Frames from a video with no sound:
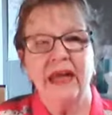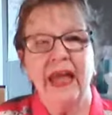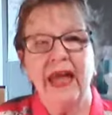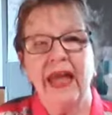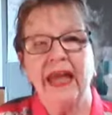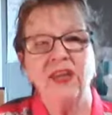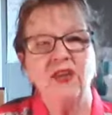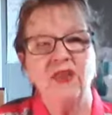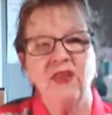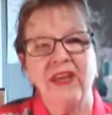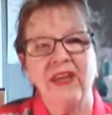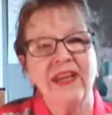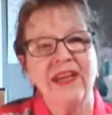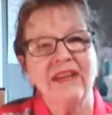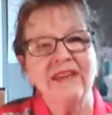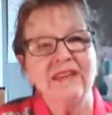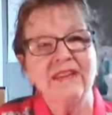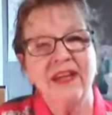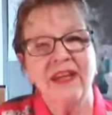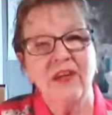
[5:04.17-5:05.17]
And you
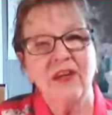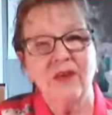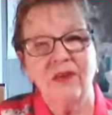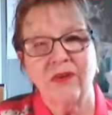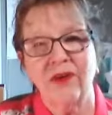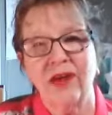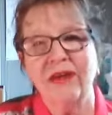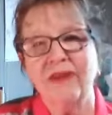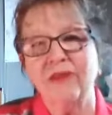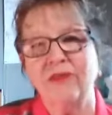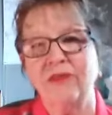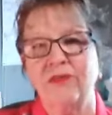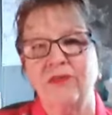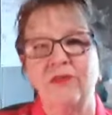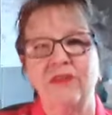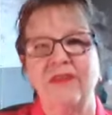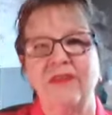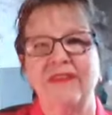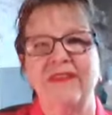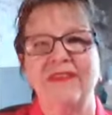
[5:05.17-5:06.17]
can't take credit for
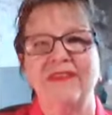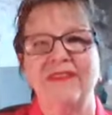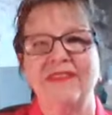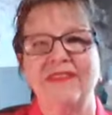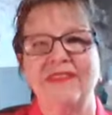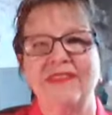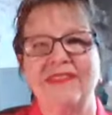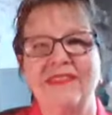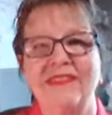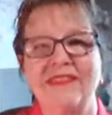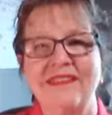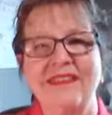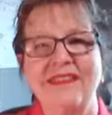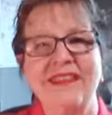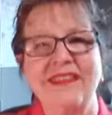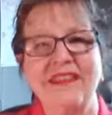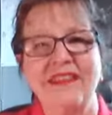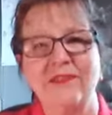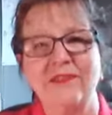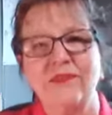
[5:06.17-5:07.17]
this. It is a
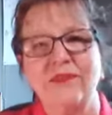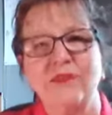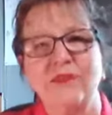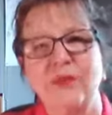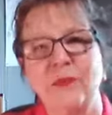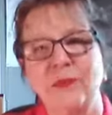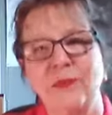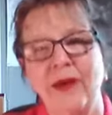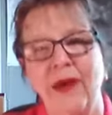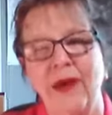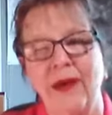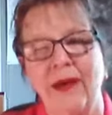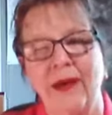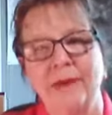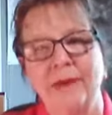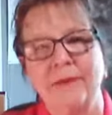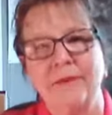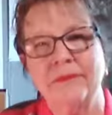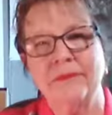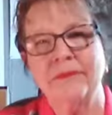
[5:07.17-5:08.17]
gift from
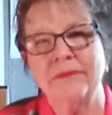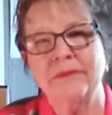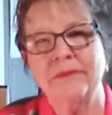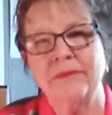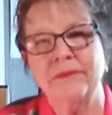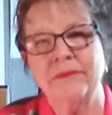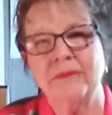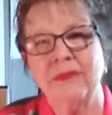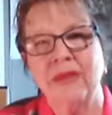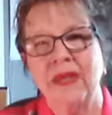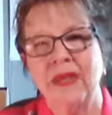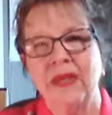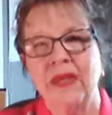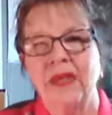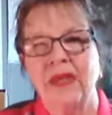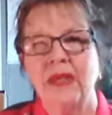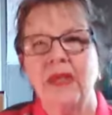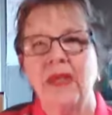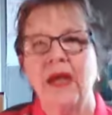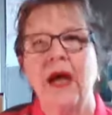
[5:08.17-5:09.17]
God.
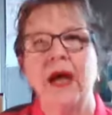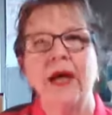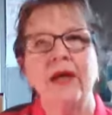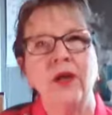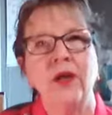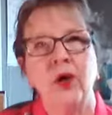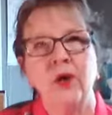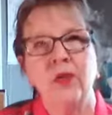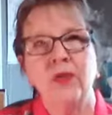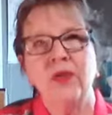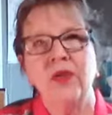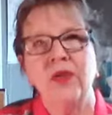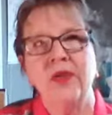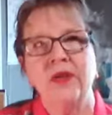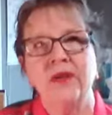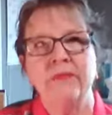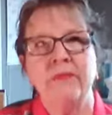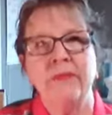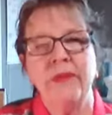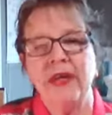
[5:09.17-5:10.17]
Now, I know
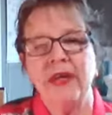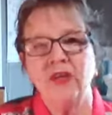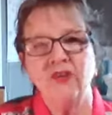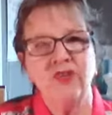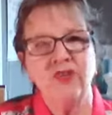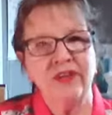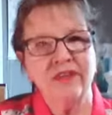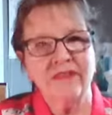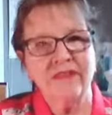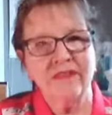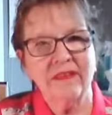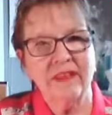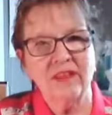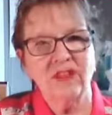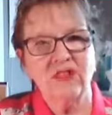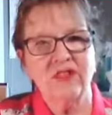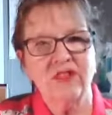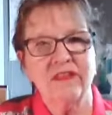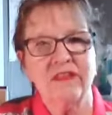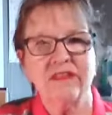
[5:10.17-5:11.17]
that many
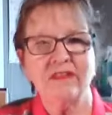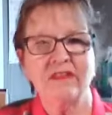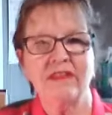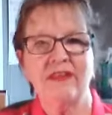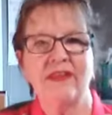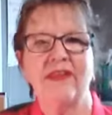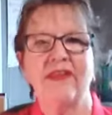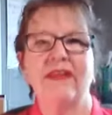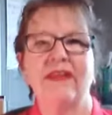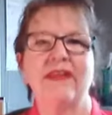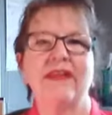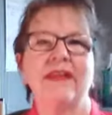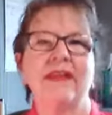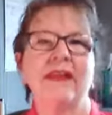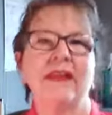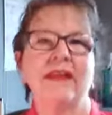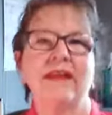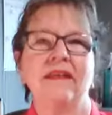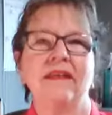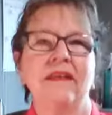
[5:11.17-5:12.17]
translations and,
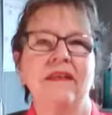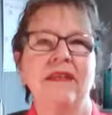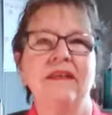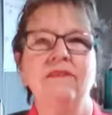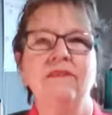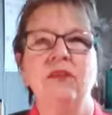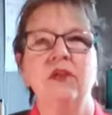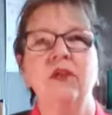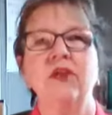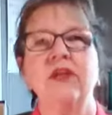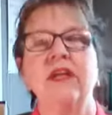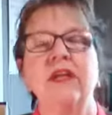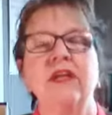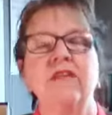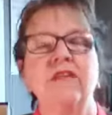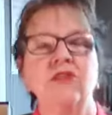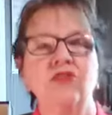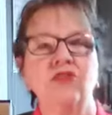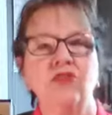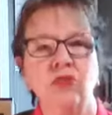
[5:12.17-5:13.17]
and even looking
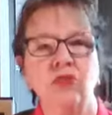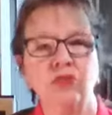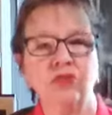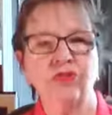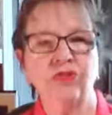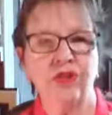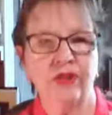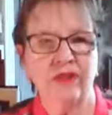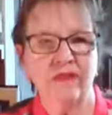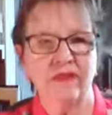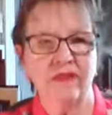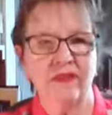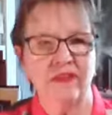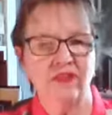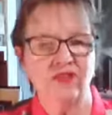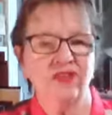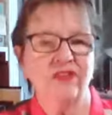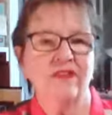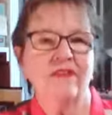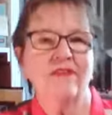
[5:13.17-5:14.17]
at the Jewish
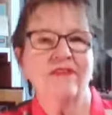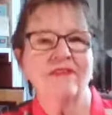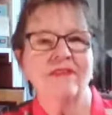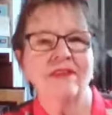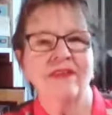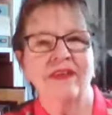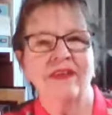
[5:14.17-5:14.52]
translations